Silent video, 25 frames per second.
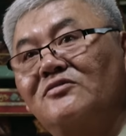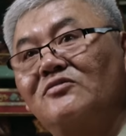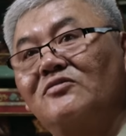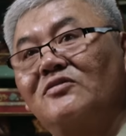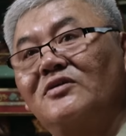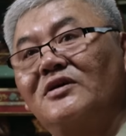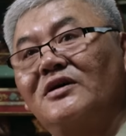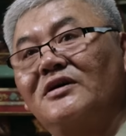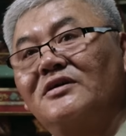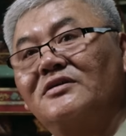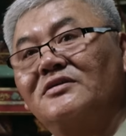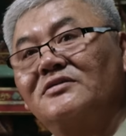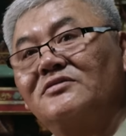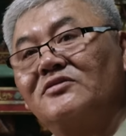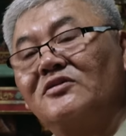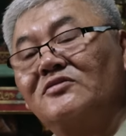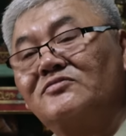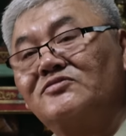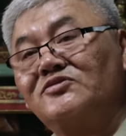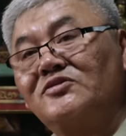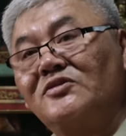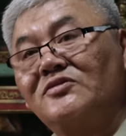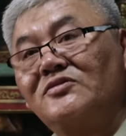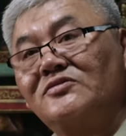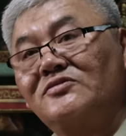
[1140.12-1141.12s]
and so the
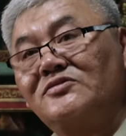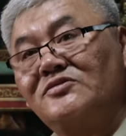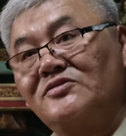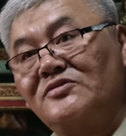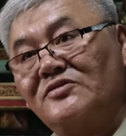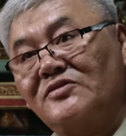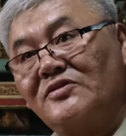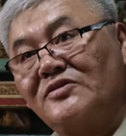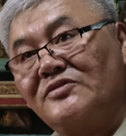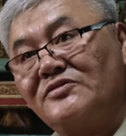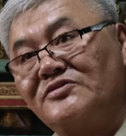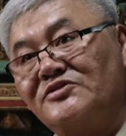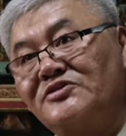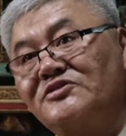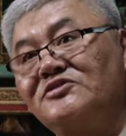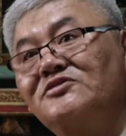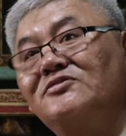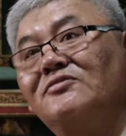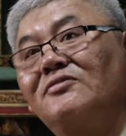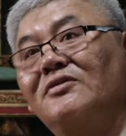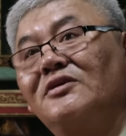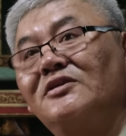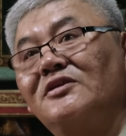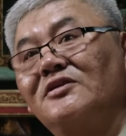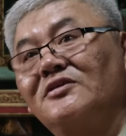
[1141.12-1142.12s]
reports of a bear
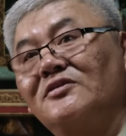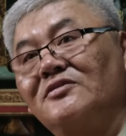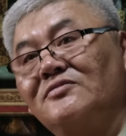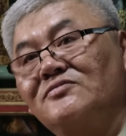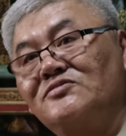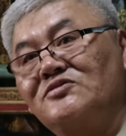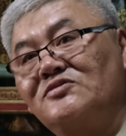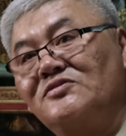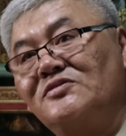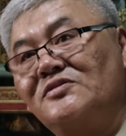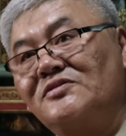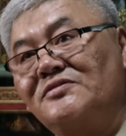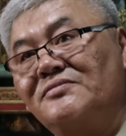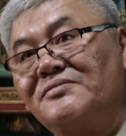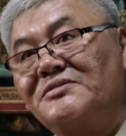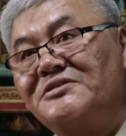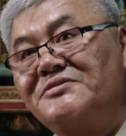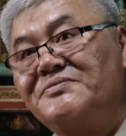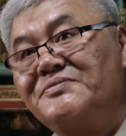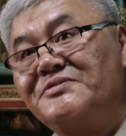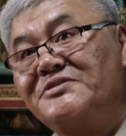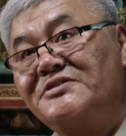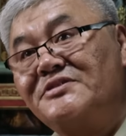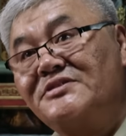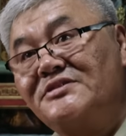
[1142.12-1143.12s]
sighting were
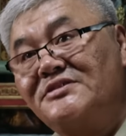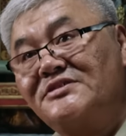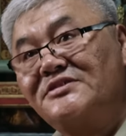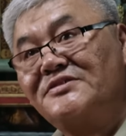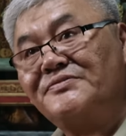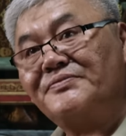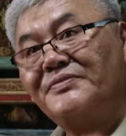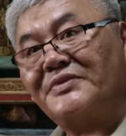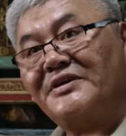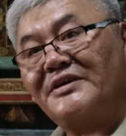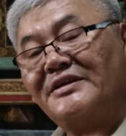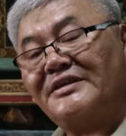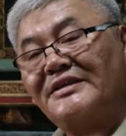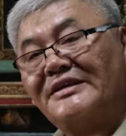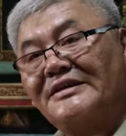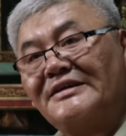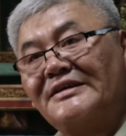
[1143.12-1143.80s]
rephrased as legends.